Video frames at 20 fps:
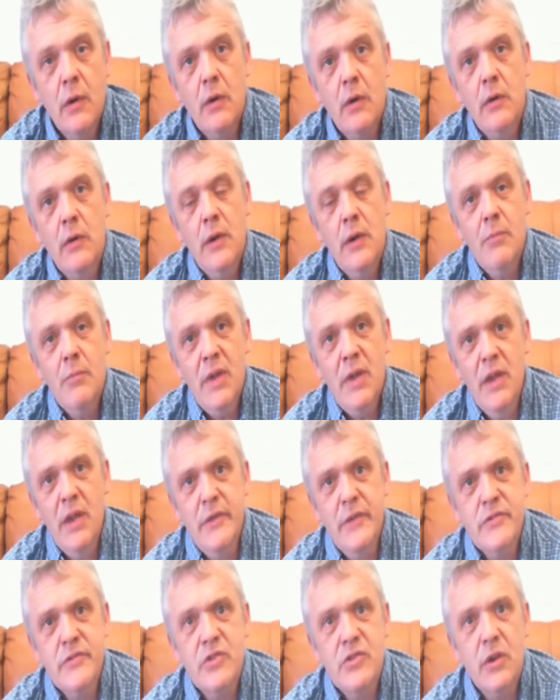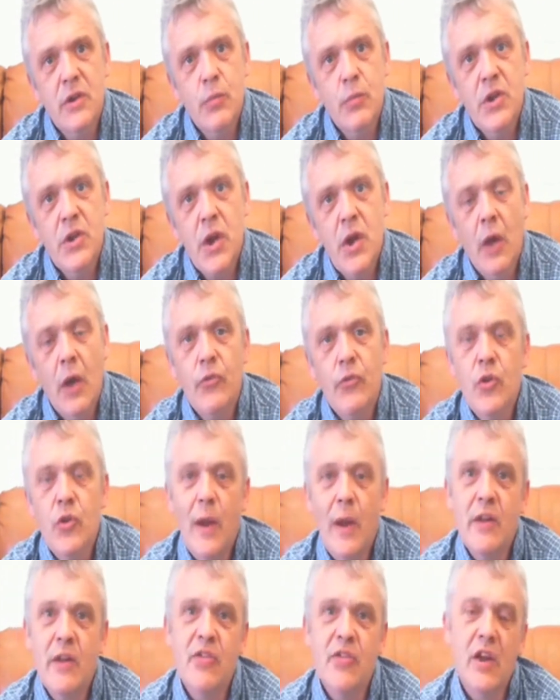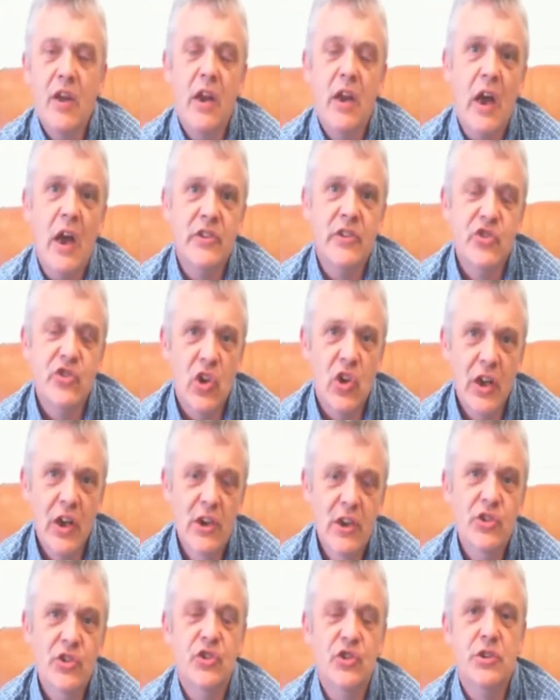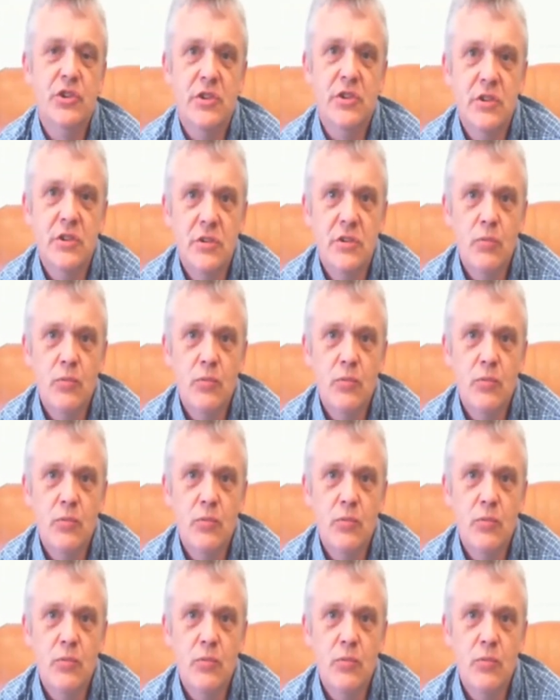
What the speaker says: Well, it means that we can't do anything in isolation.